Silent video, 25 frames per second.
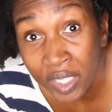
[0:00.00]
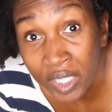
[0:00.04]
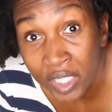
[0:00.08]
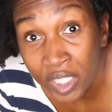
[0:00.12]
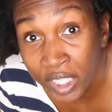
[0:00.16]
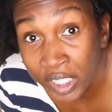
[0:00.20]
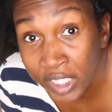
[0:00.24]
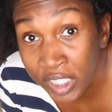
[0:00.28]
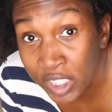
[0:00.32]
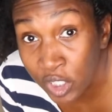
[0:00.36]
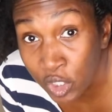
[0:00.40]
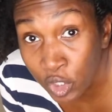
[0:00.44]

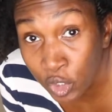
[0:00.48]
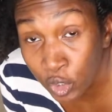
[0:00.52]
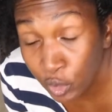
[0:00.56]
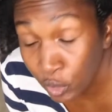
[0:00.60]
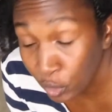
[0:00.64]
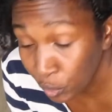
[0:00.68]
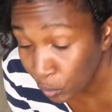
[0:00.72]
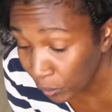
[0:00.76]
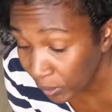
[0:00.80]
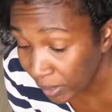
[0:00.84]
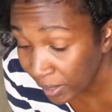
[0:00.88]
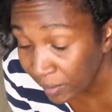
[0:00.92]
is
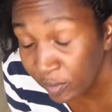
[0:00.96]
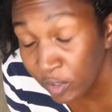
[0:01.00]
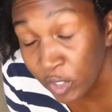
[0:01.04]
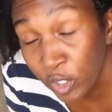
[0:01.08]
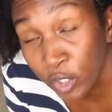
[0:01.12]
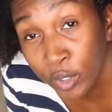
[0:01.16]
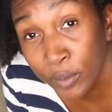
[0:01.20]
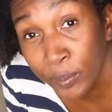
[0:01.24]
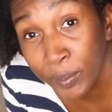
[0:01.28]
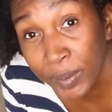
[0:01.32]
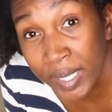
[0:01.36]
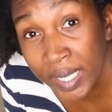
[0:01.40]
to, whenever
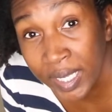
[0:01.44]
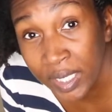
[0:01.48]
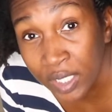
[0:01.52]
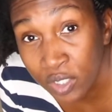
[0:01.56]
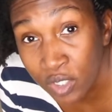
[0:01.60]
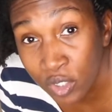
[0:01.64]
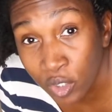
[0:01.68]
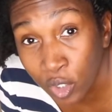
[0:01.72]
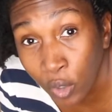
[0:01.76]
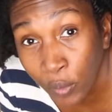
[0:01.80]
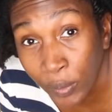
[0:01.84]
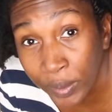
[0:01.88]
your
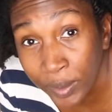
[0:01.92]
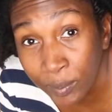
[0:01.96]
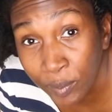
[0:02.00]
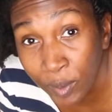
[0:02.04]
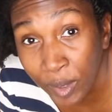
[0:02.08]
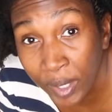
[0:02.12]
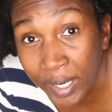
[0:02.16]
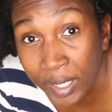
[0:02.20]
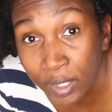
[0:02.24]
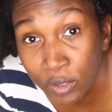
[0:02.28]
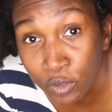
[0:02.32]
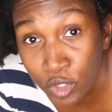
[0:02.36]
bananas are going
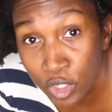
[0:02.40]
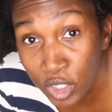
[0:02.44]
brown,